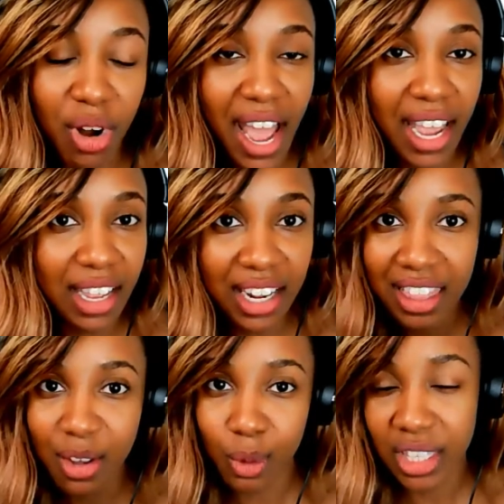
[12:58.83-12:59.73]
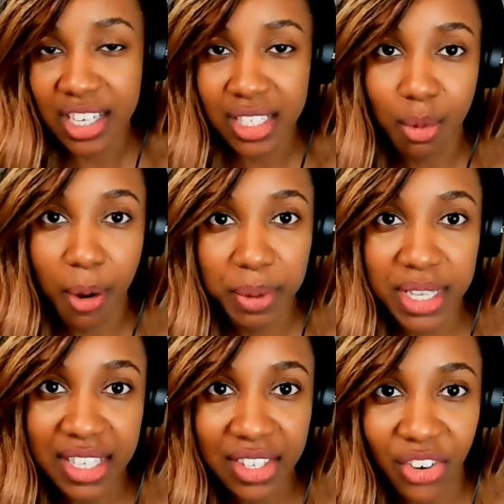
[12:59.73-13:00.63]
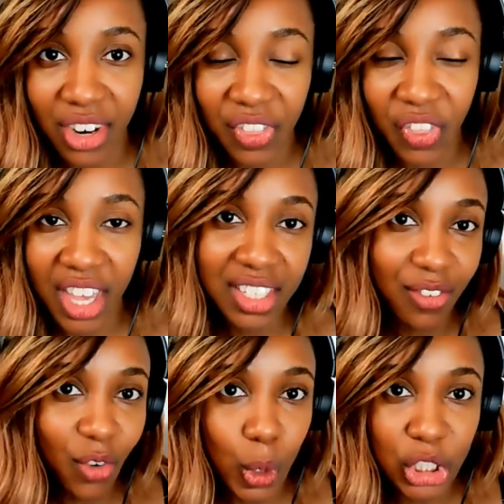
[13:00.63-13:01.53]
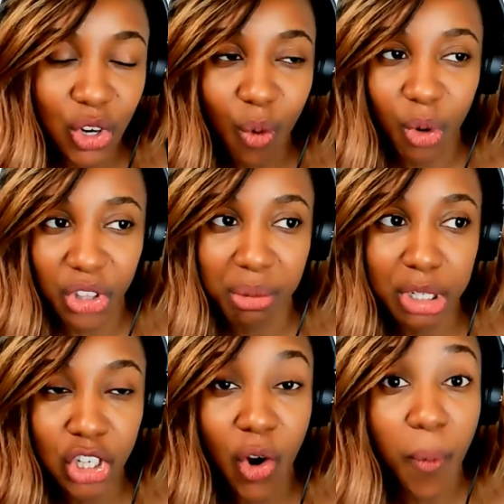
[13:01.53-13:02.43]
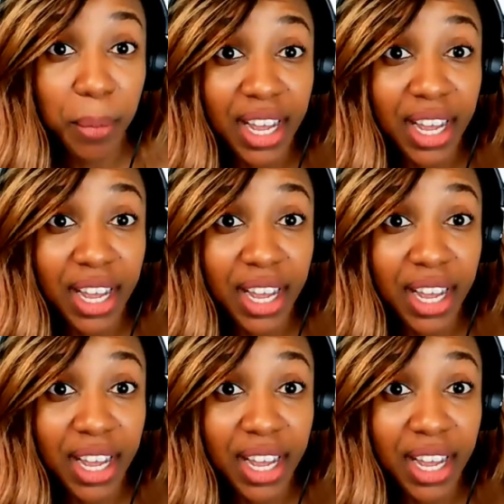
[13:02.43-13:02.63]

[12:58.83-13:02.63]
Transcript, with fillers: not anything with any small pieces or anything, because of course you don't want them to choke.